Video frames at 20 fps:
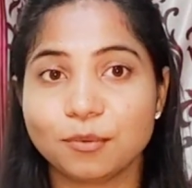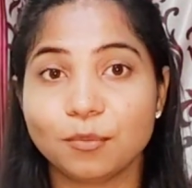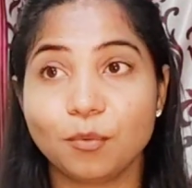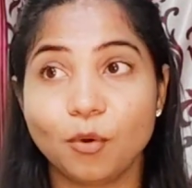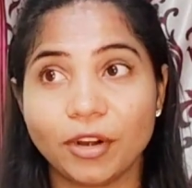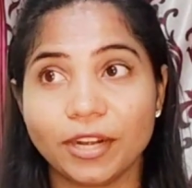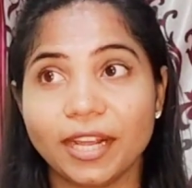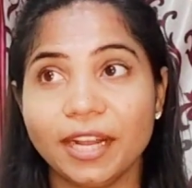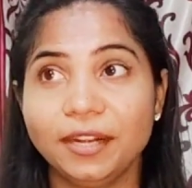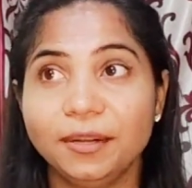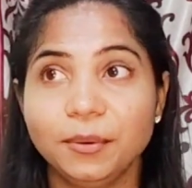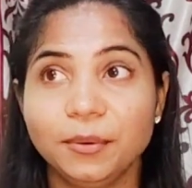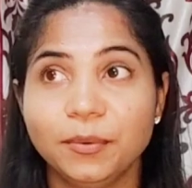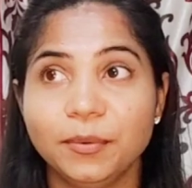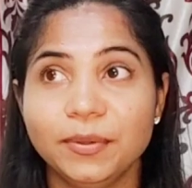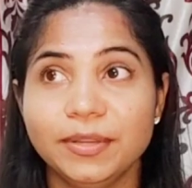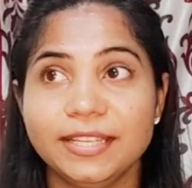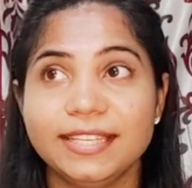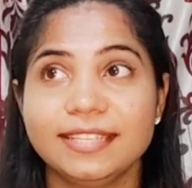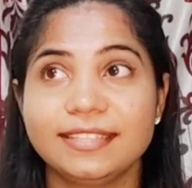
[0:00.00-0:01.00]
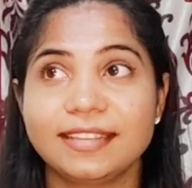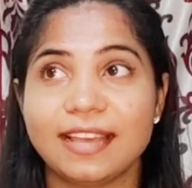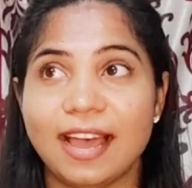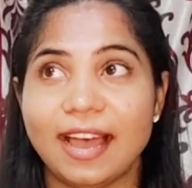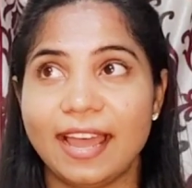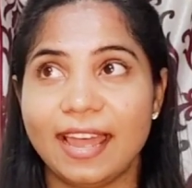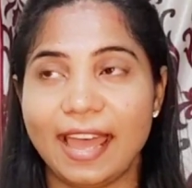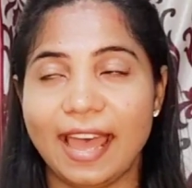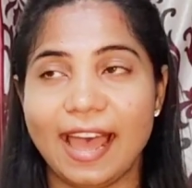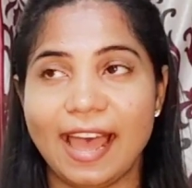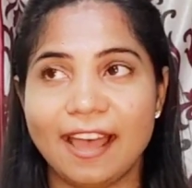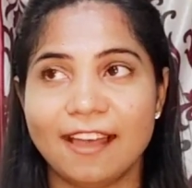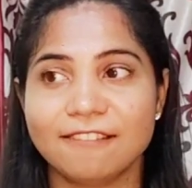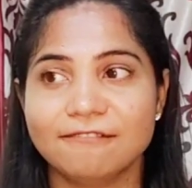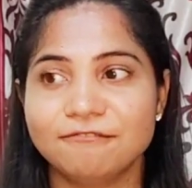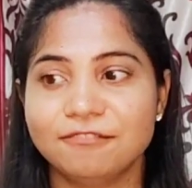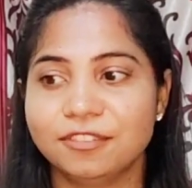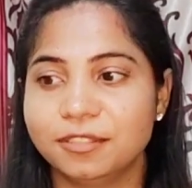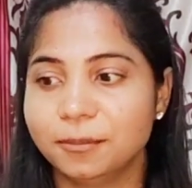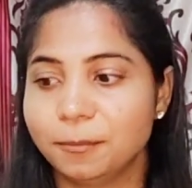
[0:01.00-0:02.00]
What I do is I
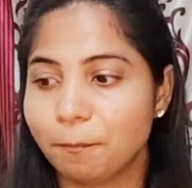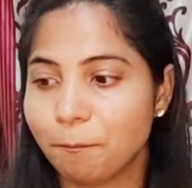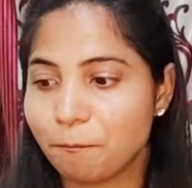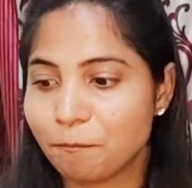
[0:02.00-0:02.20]
have a